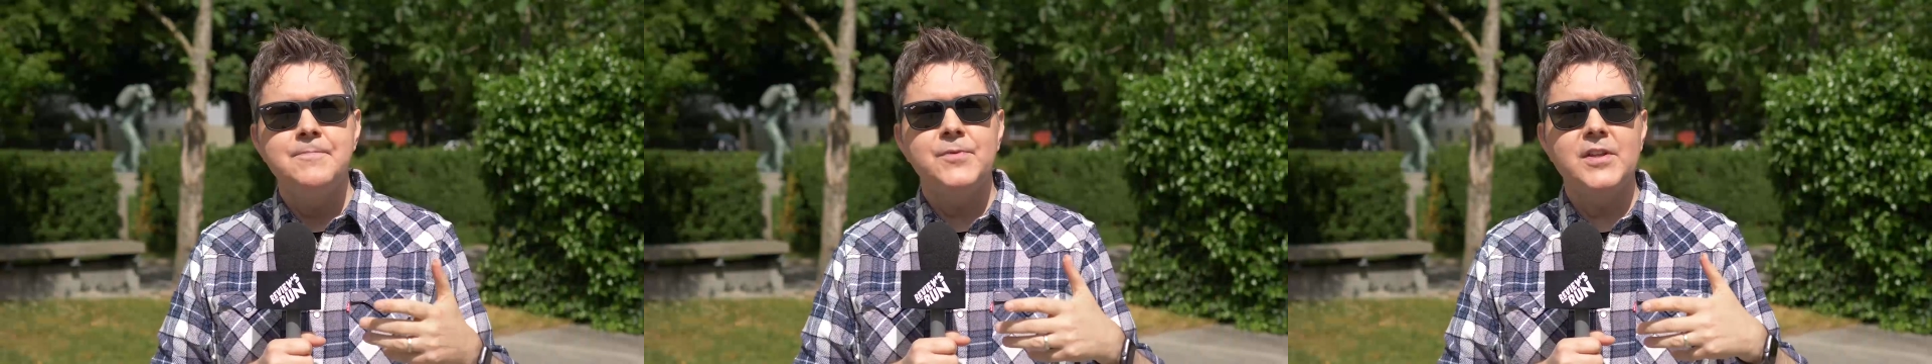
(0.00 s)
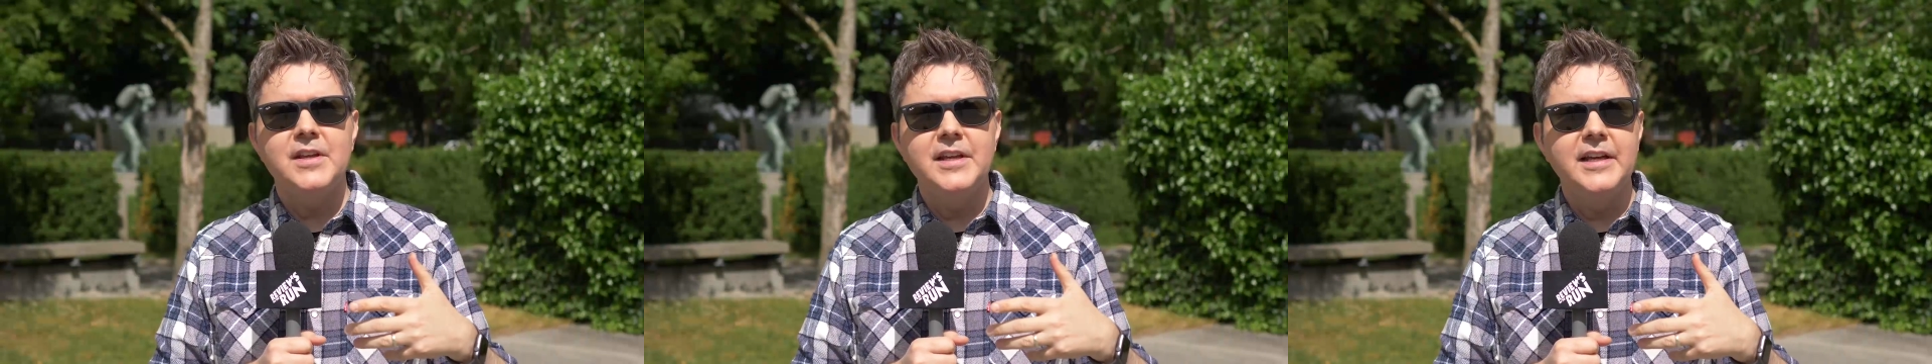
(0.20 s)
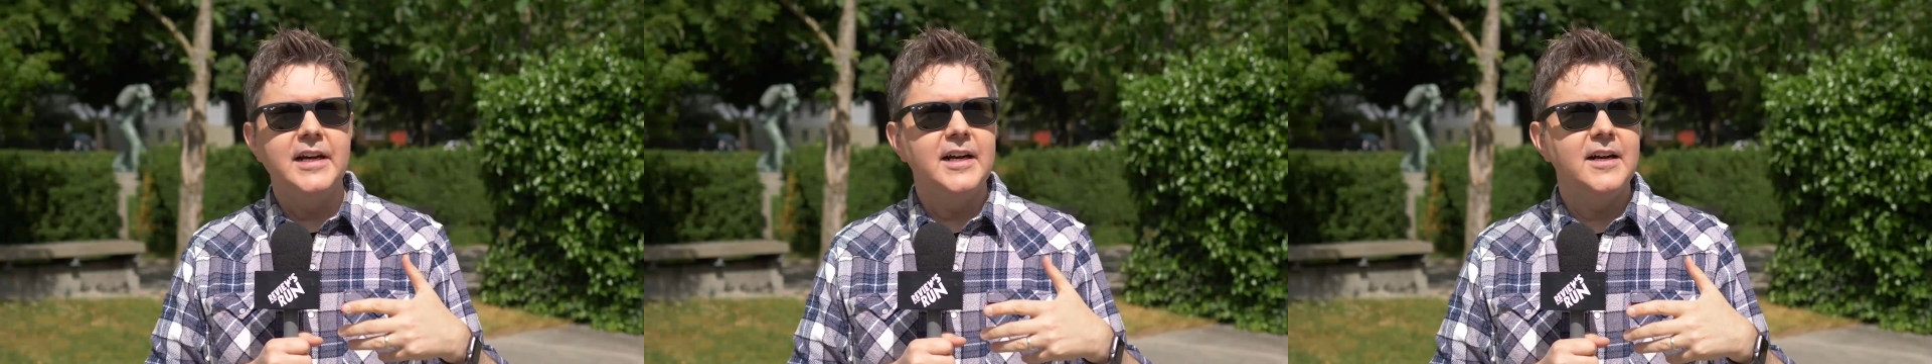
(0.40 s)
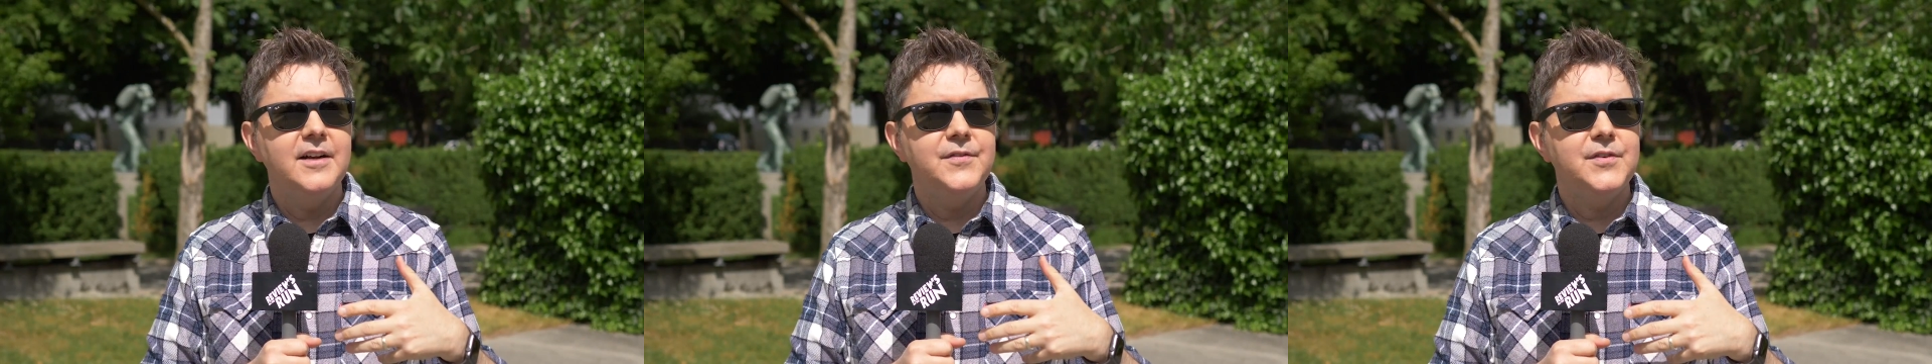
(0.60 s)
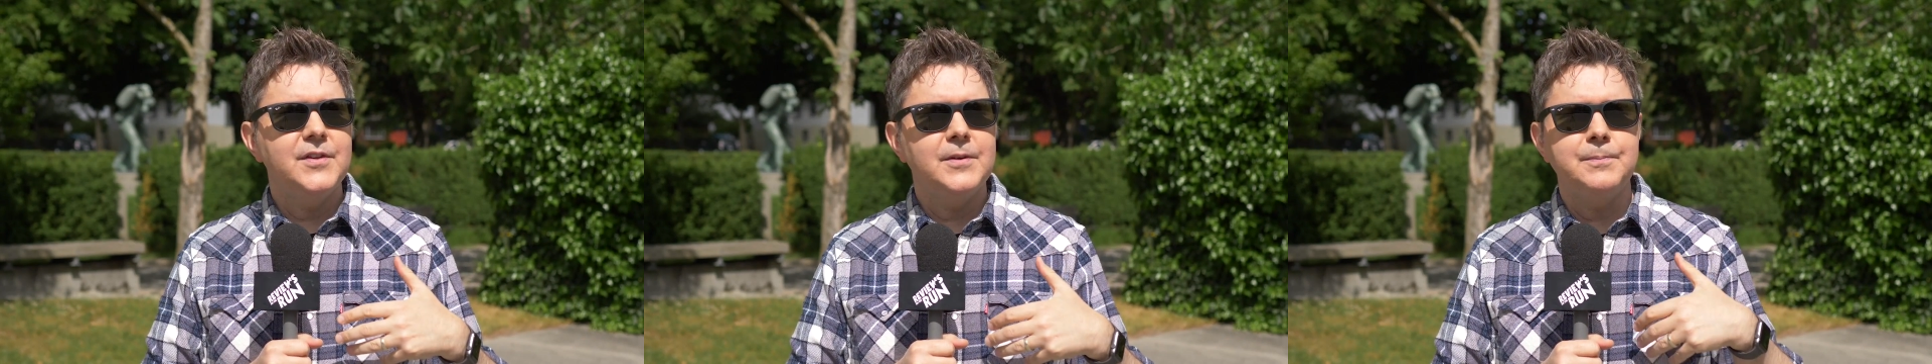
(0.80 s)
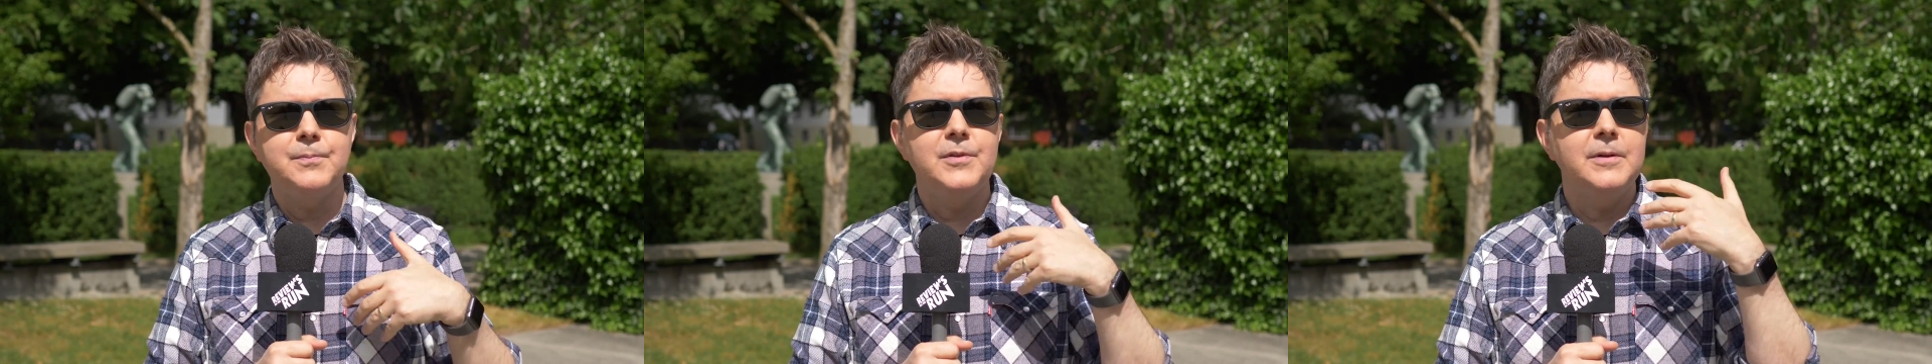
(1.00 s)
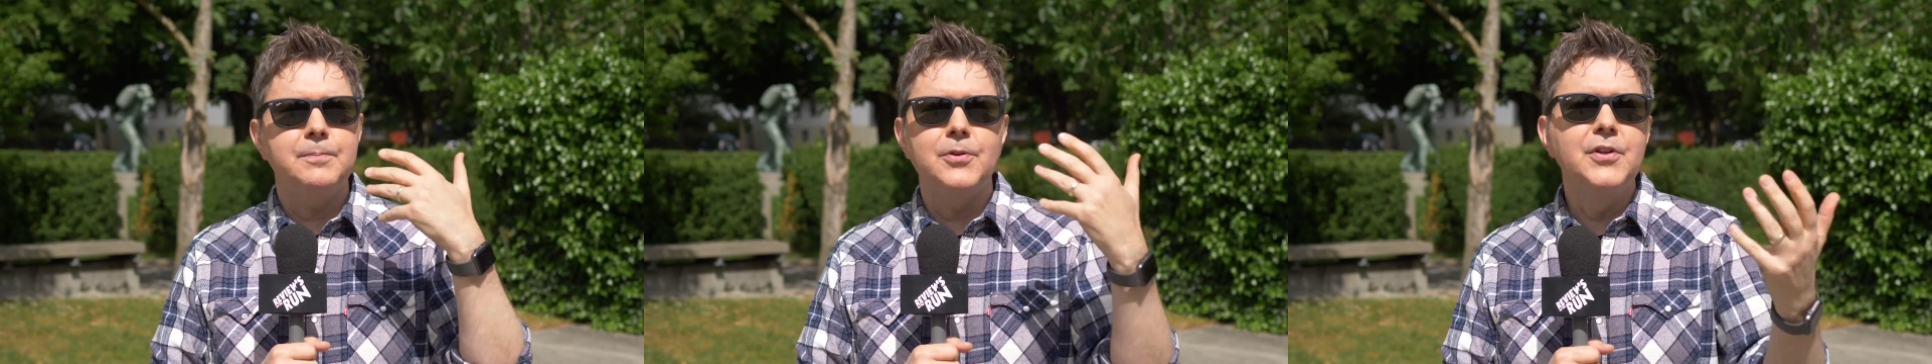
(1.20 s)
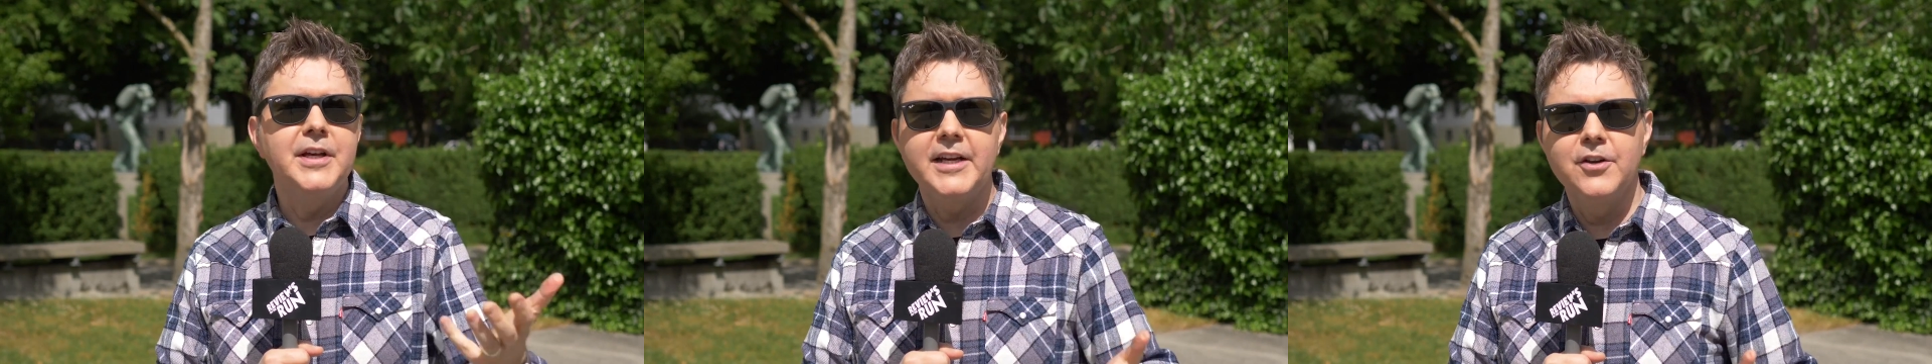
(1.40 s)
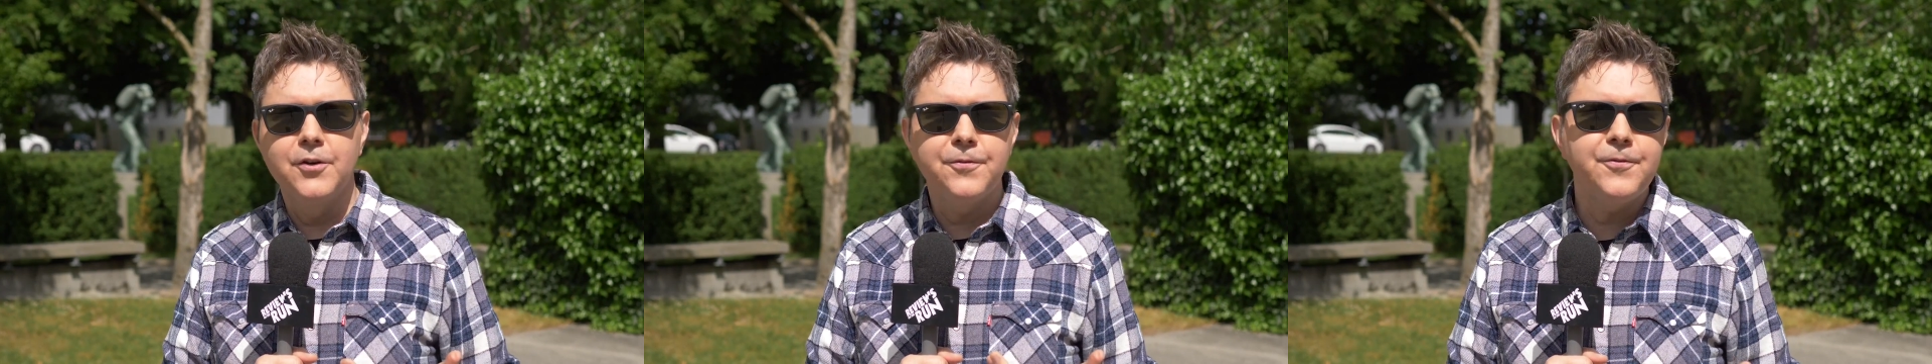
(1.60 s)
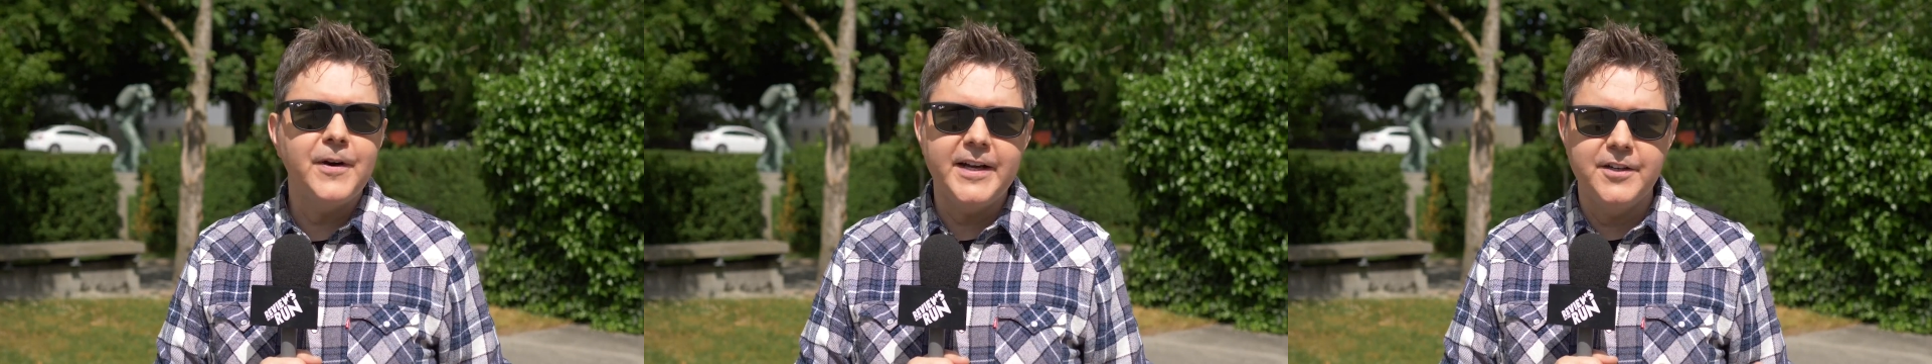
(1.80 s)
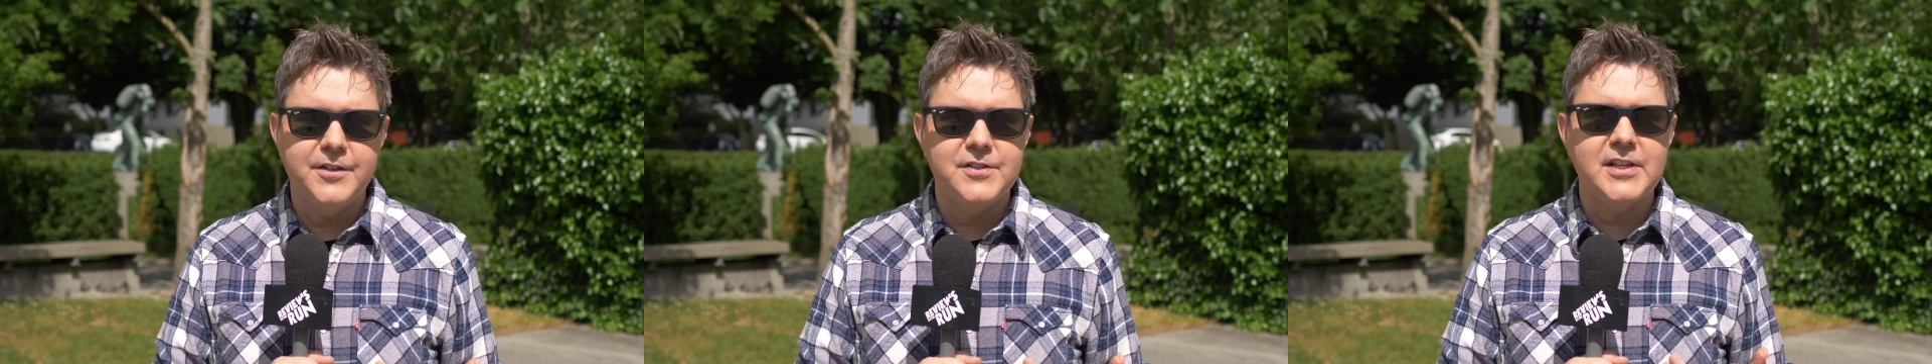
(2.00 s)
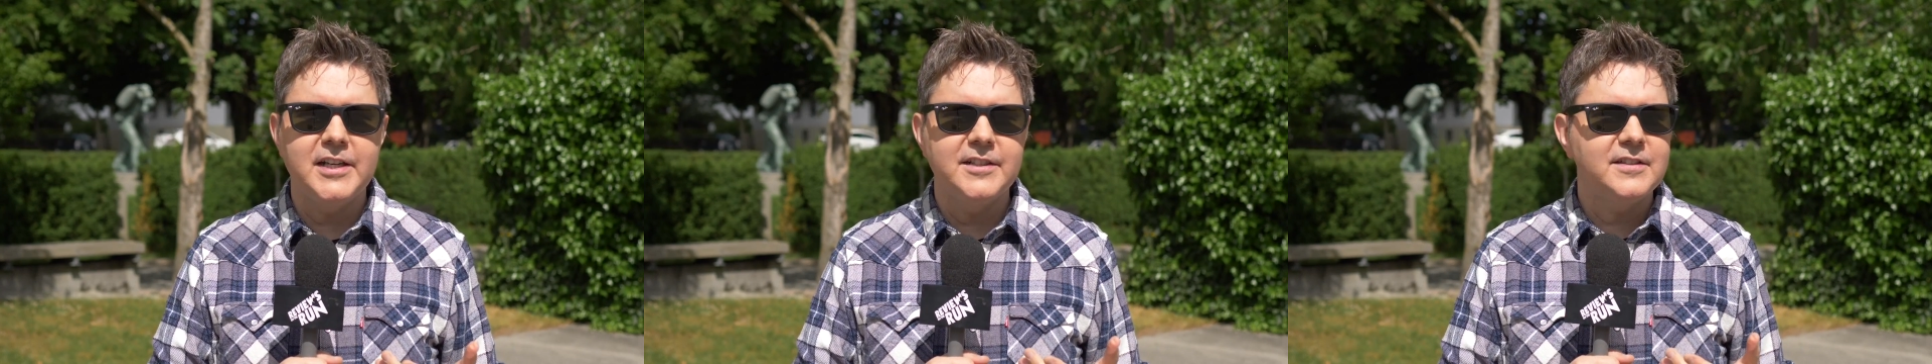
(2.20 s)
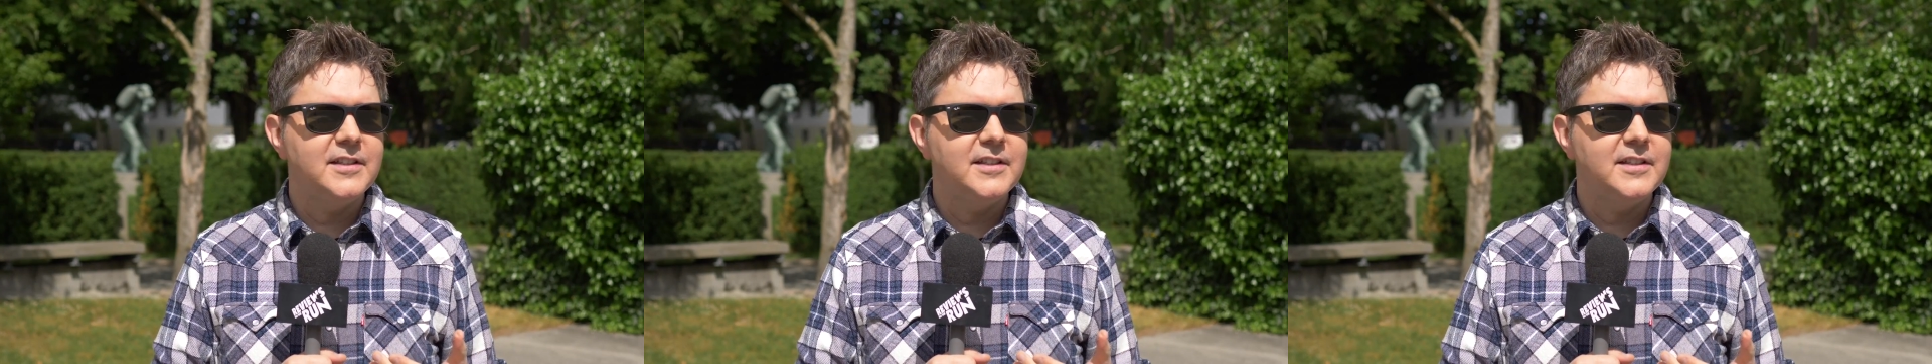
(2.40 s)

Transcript: the polygonal fighters out